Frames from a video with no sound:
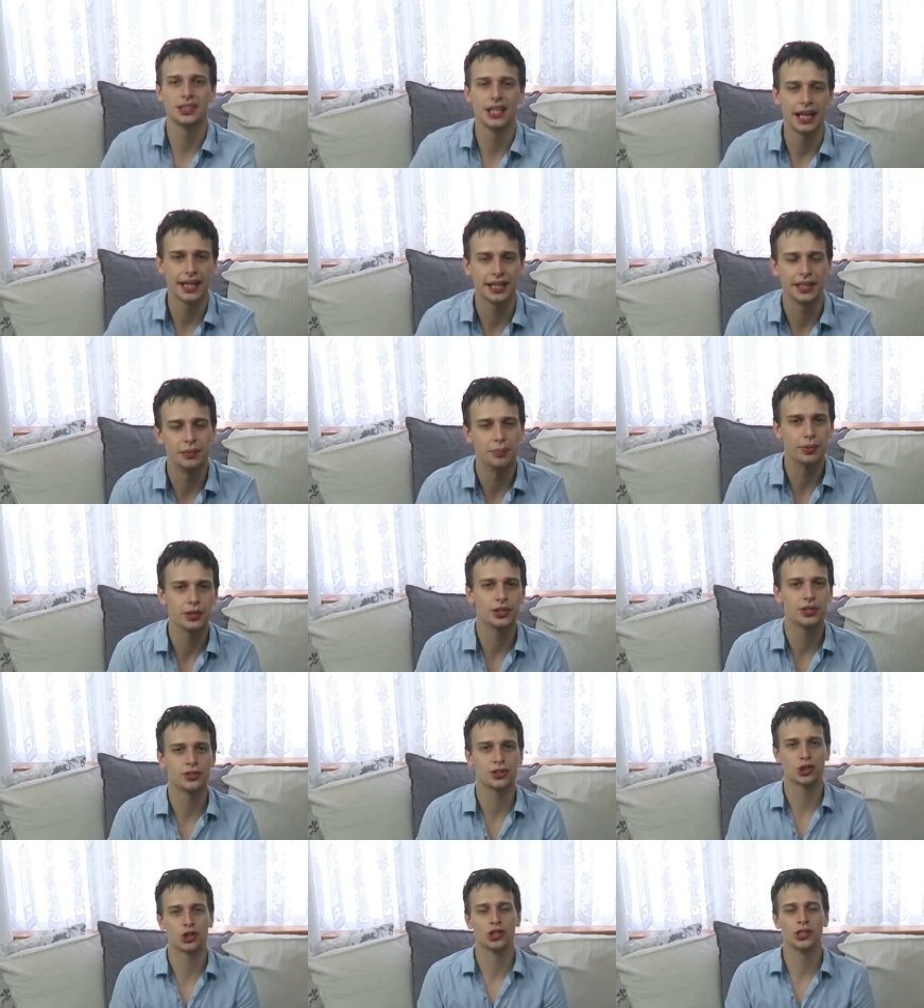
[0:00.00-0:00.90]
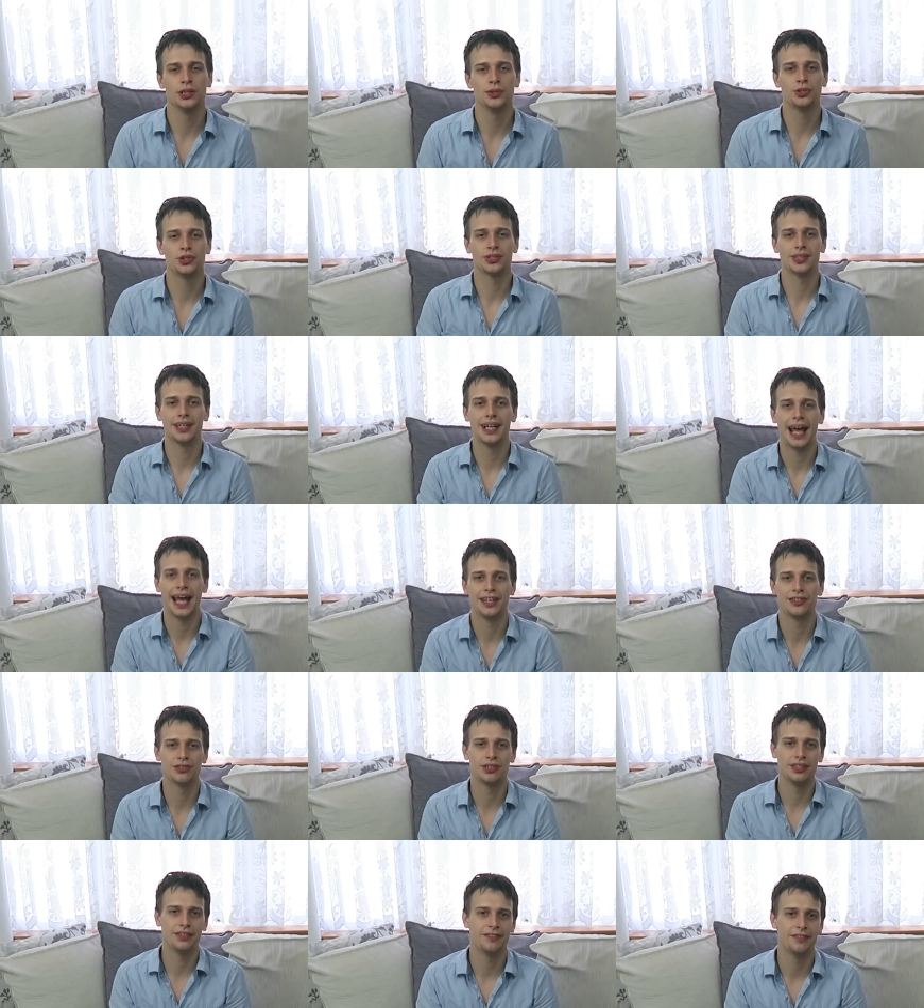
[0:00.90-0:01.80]
a second because the solution
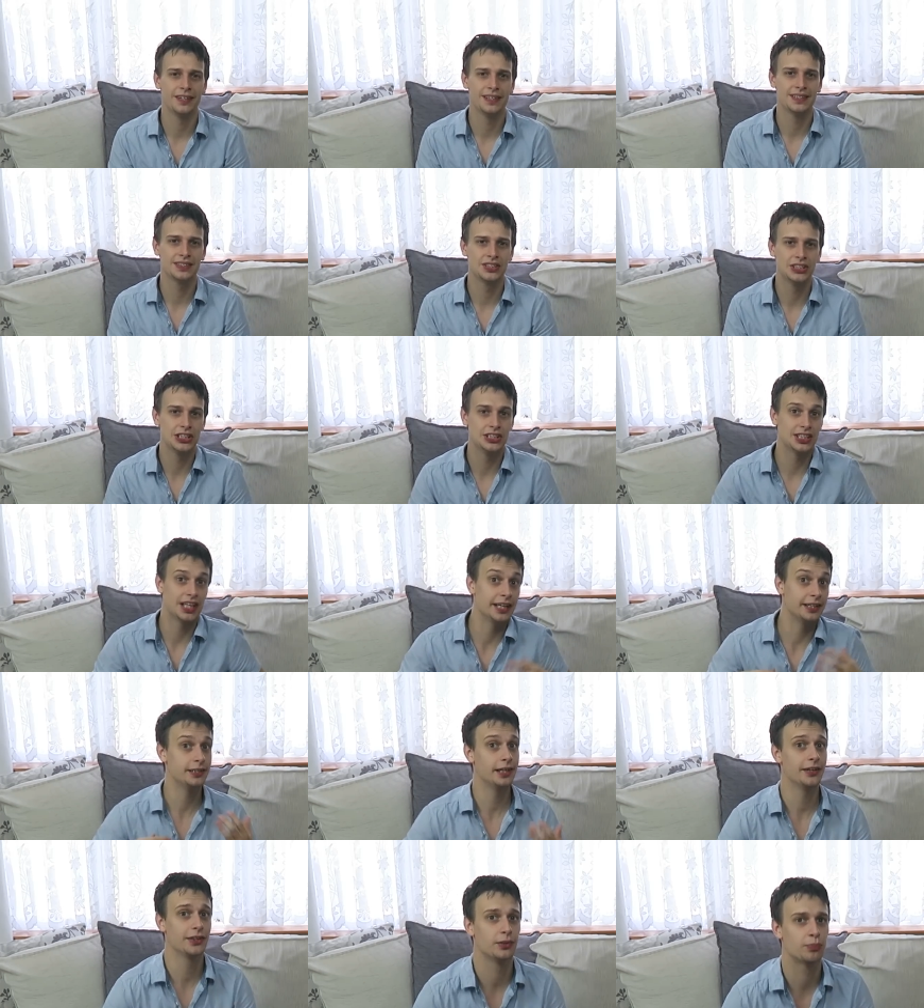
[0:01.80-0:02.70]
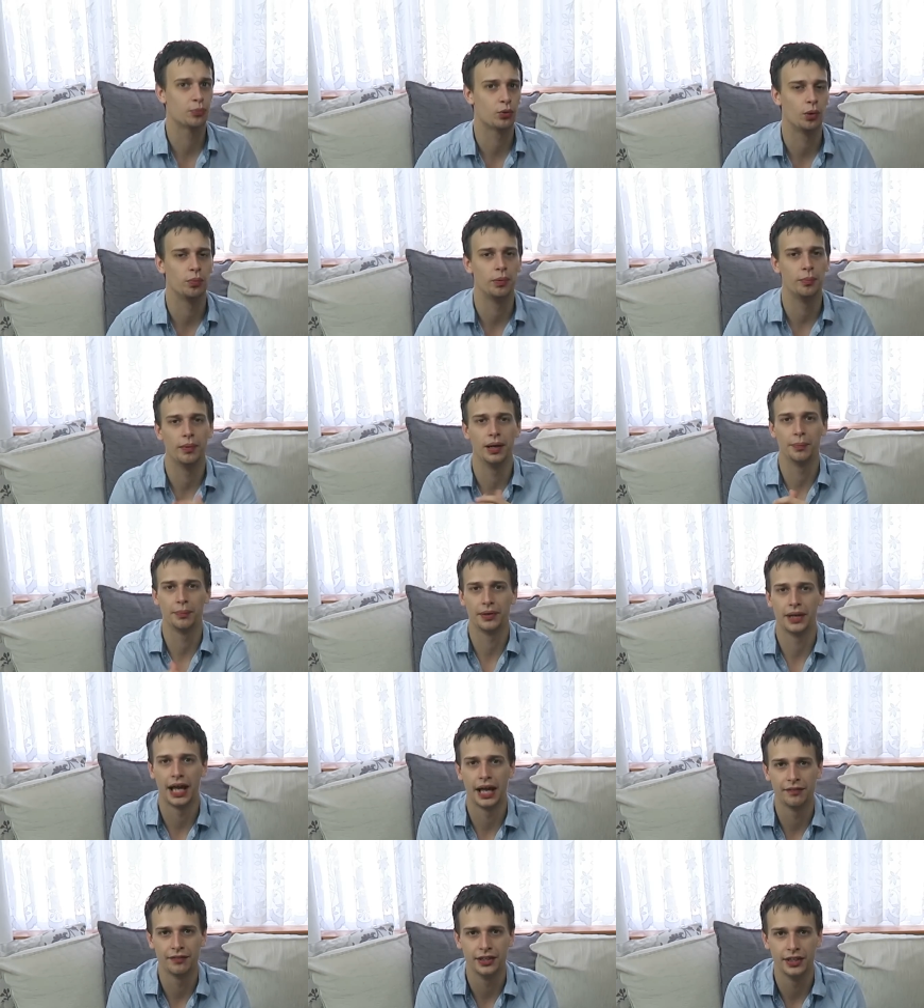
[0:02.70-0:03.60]
actually fixes another problem I've
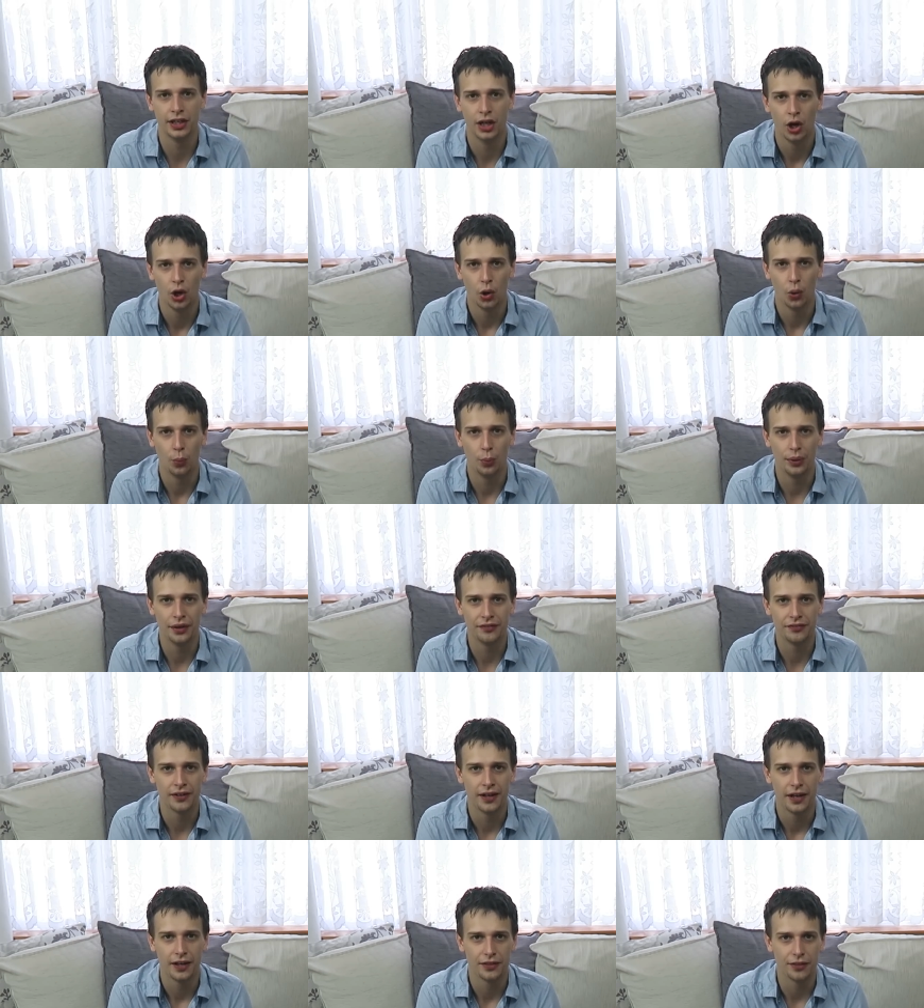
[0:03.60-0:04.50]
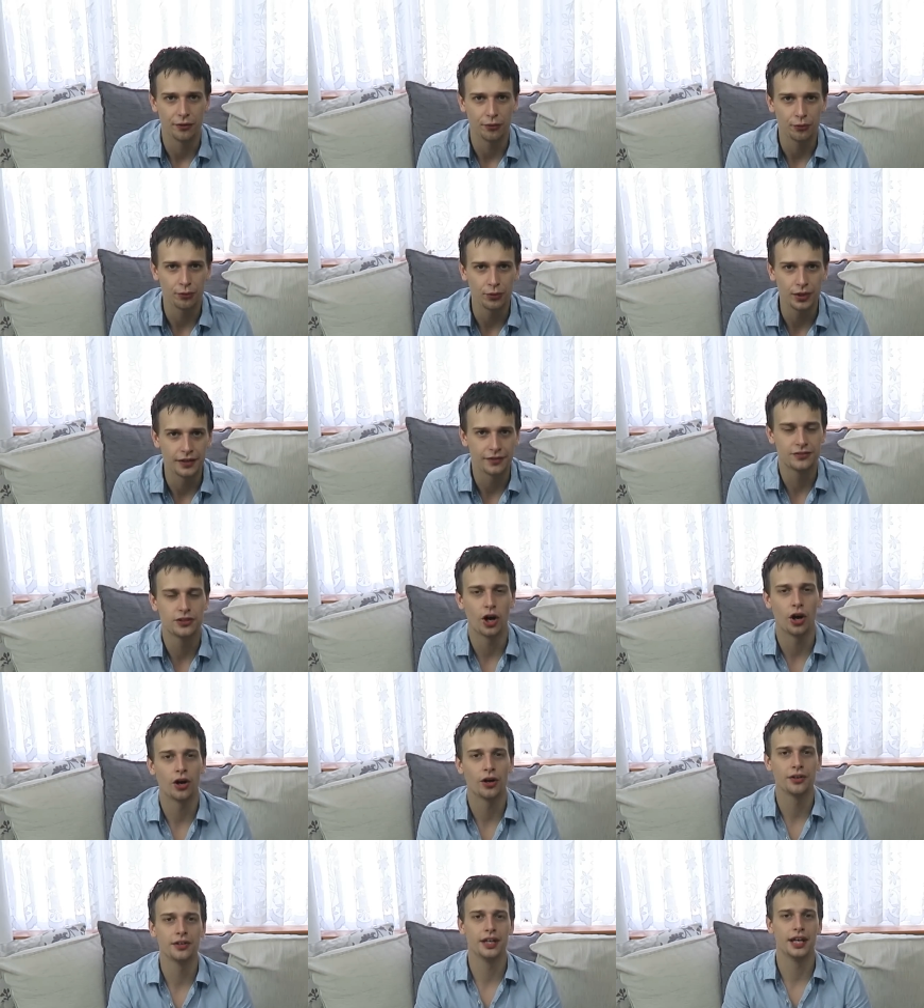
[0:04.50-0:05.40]
been having with the Rift
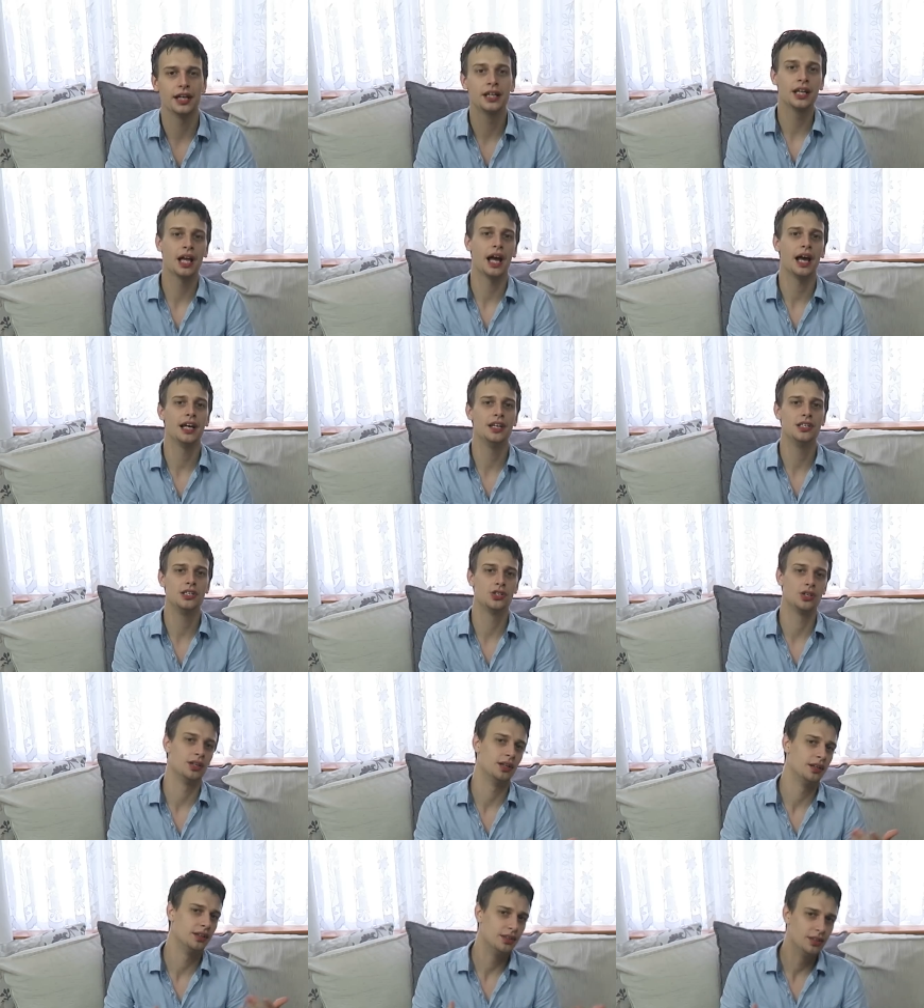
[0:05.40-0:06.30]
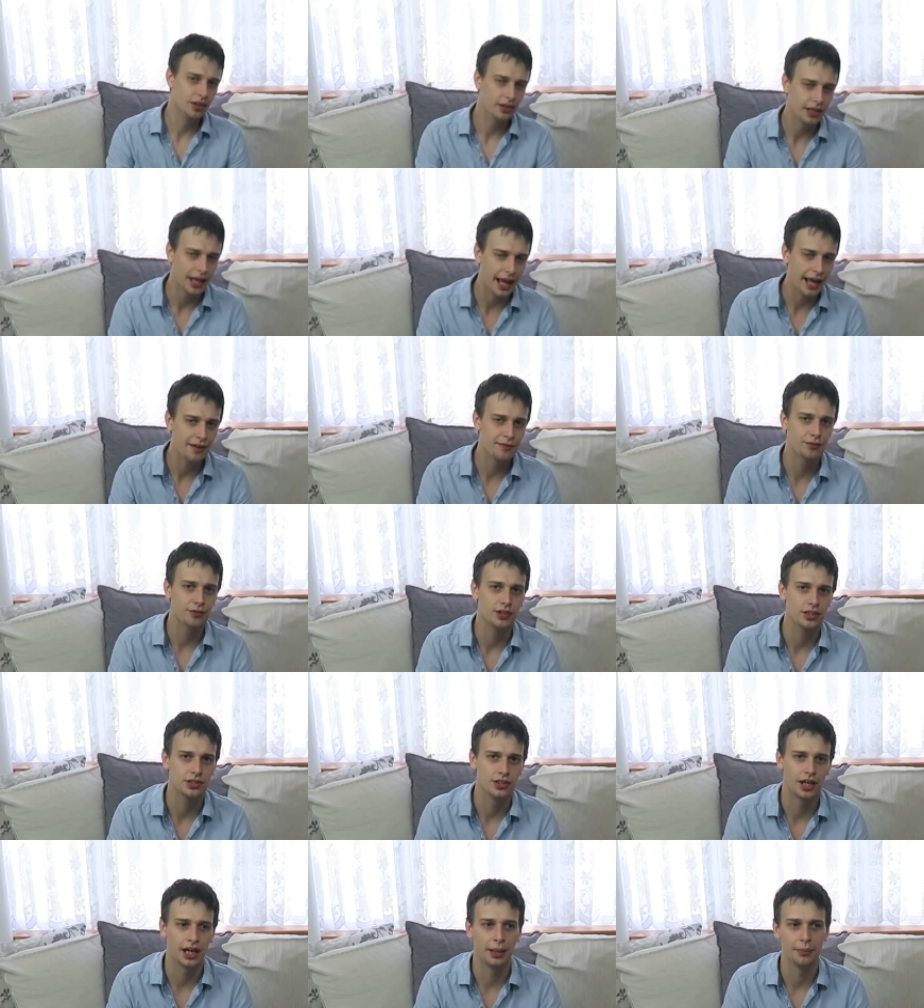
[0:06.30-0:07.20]
on occasion. Not
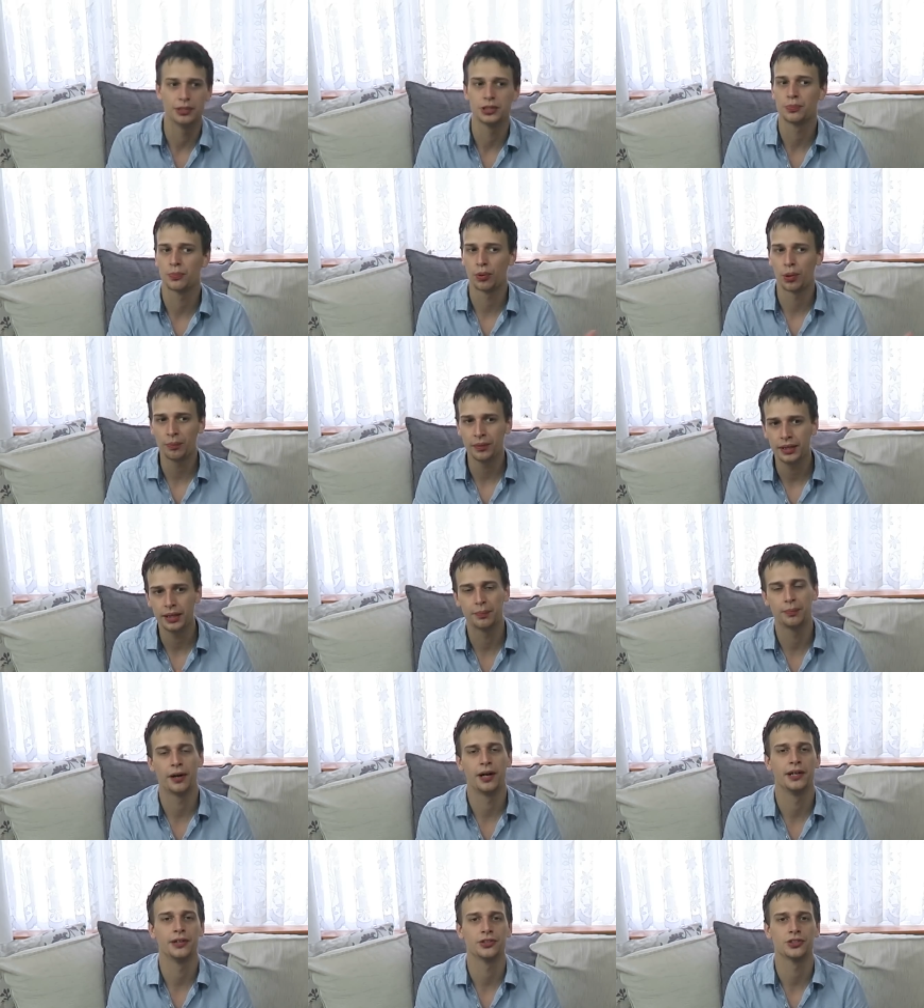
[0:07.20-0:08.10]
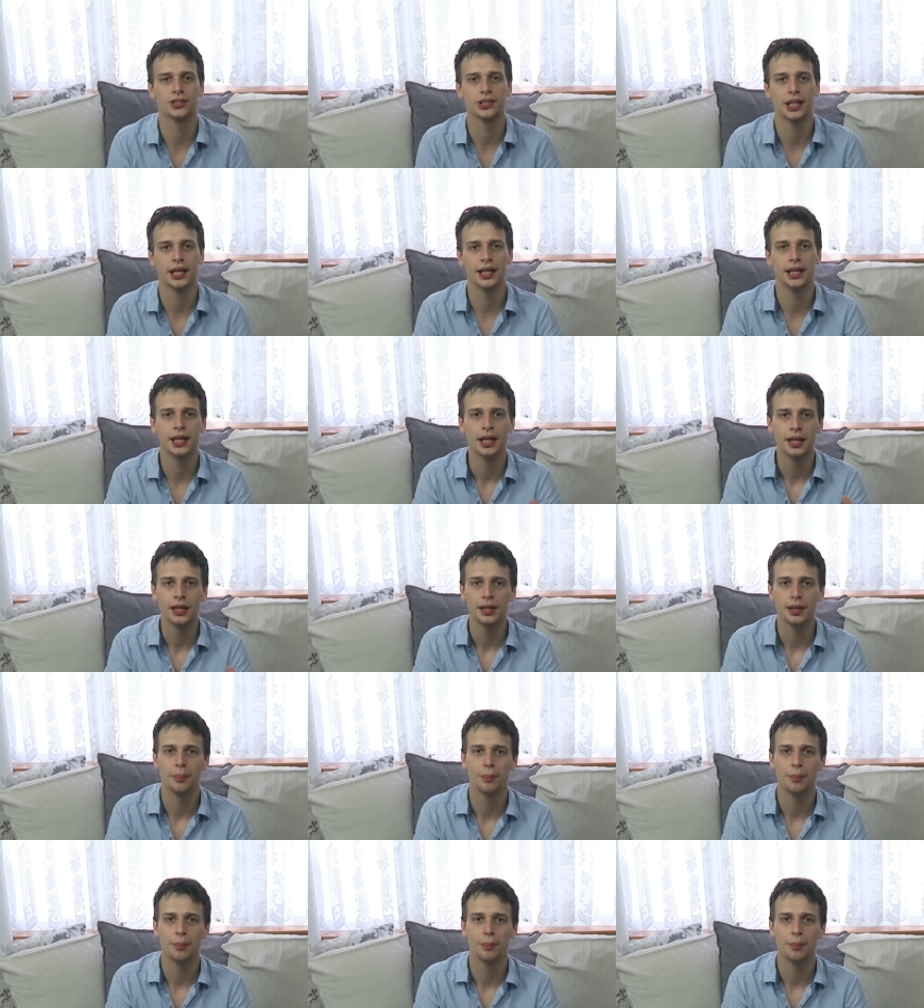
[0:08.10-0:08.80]
every time, it's probably a BIOS thing,